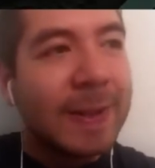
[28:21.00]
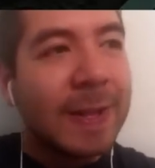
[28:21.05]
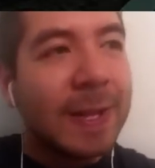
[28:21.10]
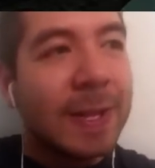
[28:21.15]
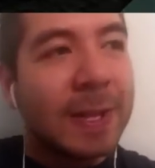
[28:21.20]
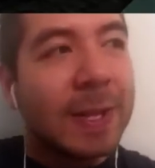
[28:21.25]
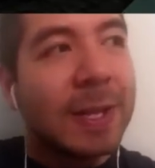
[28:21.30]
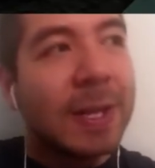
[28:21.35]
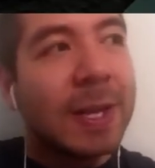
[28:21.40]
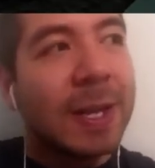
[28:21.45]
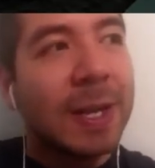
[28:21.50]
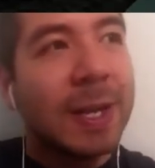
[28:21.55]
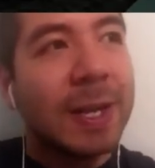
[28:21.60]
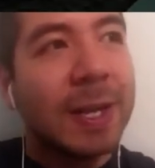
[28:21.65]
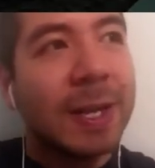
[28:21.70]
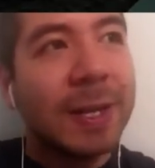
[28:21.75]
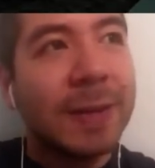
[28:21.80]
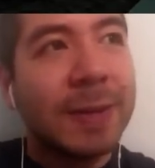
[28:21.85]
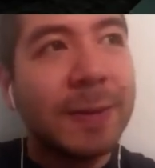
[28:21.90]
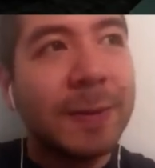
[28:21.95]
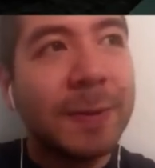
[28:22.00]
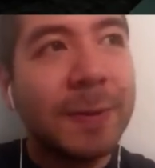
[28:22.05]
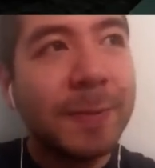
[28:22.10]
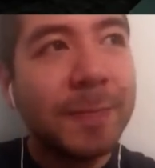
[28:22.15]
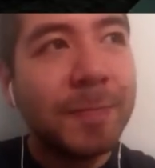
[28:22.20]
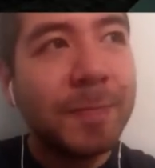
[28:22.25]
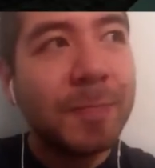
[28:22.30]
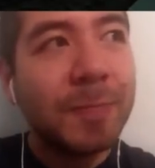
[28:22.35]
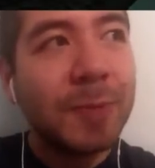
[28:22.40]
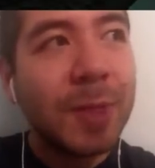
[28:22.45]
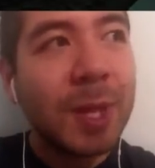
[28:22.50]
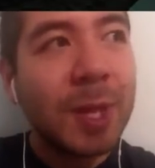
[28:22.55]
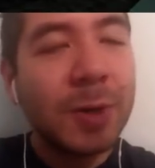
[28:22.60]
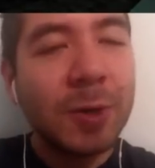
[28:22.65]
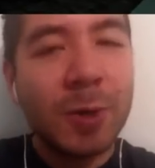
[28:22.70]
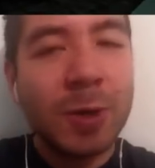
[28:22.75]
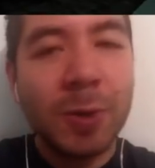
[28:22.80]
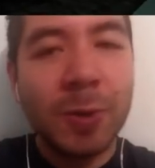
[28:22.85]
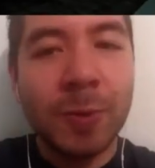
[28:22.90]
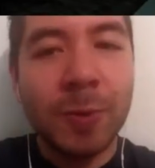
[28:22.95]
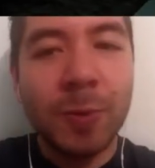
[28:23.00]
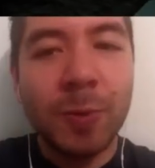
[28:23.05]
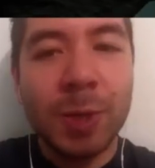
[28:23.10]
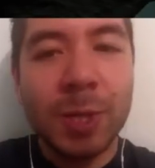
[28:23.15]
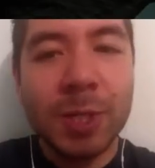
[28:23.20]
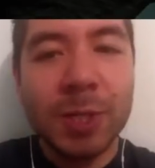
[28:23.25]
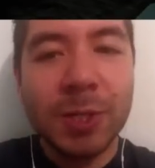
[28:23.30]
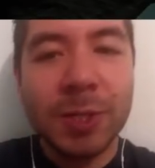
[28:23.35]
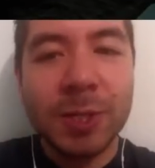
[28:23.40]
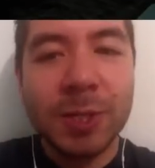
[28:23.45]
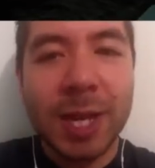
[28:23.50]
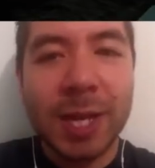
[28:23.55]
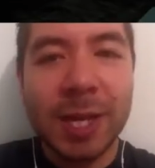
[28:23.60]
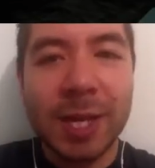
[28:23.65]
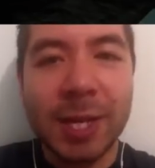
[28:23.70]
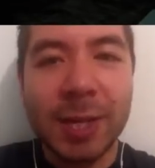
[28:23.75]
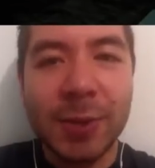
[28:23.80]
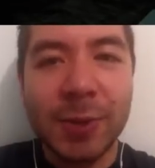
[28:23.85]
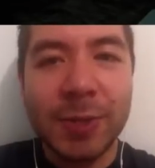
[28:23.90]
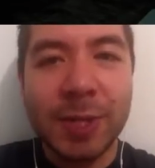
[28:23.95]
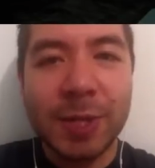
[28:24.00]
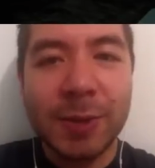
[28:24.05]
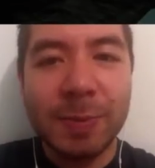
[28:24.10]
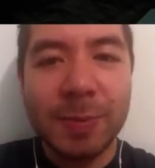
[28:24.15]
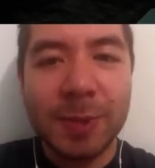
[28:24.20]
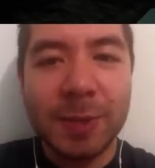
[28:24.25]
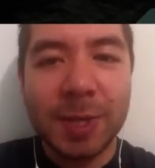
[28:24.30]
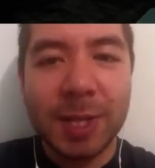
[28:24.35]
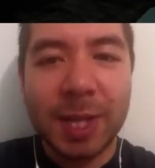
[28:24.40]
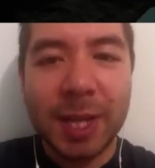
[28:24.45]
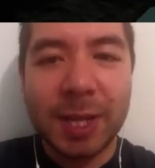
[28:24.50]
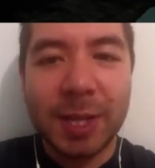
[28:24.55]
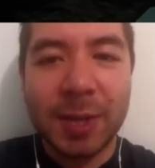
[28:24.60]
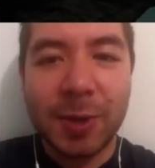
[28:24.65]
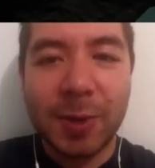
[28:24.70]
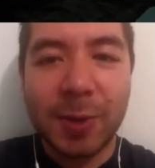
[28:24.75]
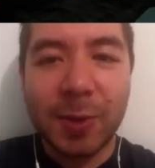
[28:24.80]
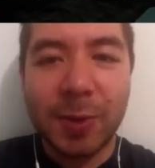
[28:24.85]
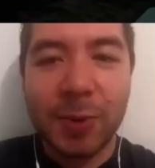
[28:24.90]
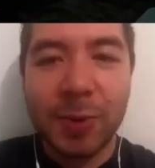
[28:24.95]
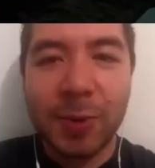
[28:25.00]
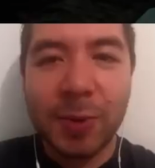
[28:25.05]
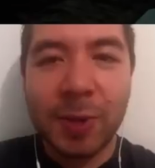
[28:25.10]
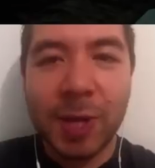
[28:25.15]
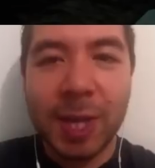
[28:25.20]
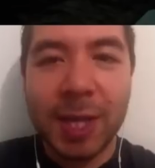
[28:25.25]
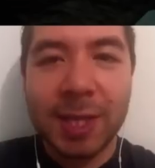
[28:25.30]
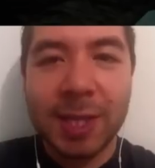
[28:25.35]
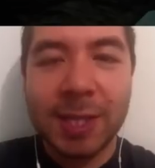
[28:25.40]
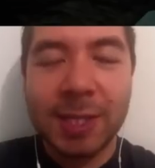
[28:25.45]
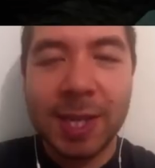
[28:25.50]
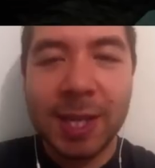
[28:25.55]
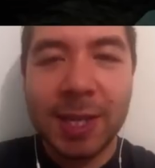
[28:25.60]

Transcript: I don't know. What is your take on it? You seem like you like this idea?